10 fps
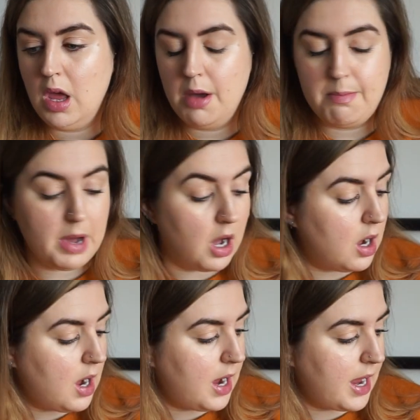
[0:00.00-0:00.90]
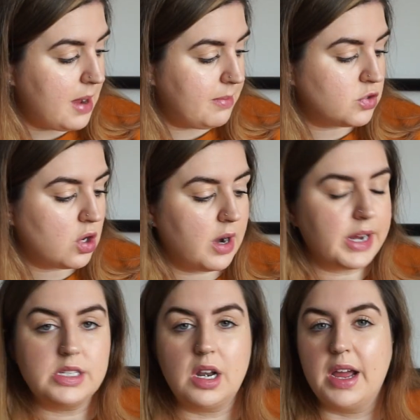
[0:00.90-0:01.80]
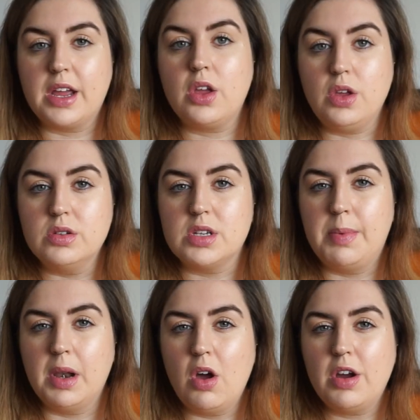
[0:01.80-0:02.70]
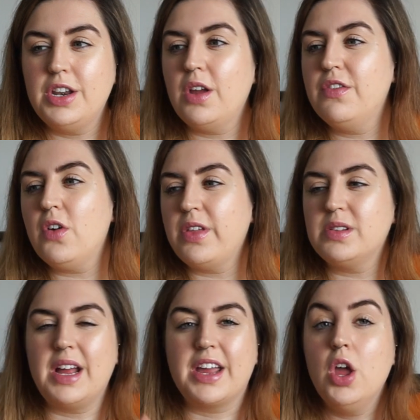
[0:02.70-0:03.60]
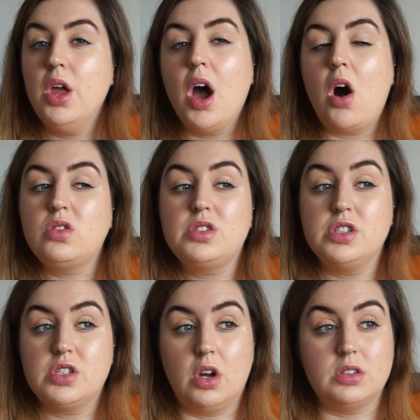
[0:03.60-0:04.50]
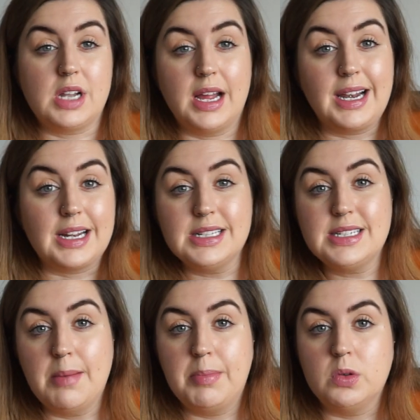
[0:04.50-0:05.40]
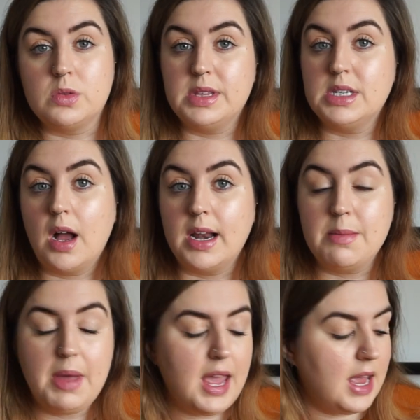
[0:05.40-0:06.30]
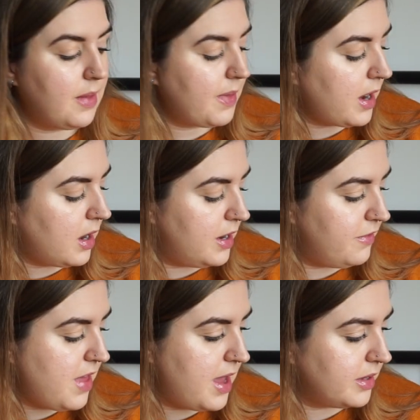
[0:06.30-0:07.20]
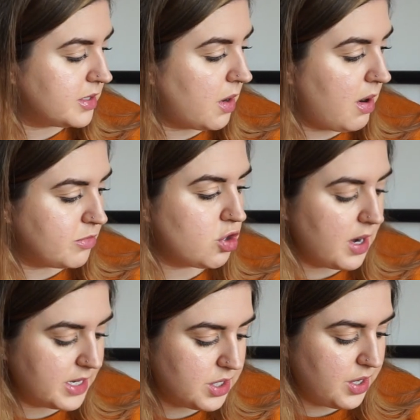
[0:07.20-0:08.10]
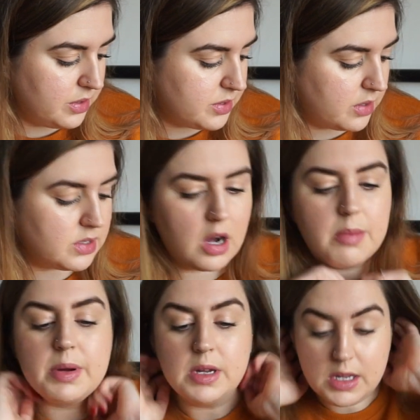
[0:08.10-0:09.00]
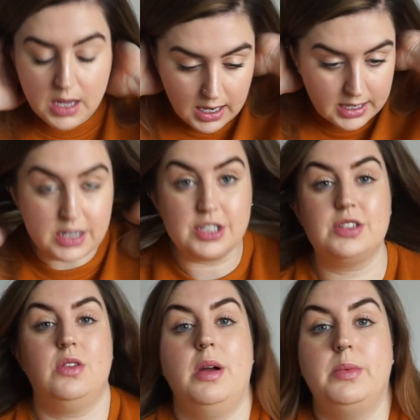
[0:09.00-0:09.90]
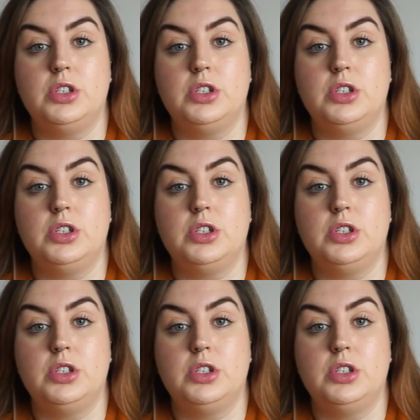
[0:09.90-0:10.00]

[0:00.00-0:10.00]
But I am trying to like use up a lot. You know, you've got these like odds and sods, like little samples with a tiny bit in and that kind of thing. So I'm trying to use those up, and I just thought I would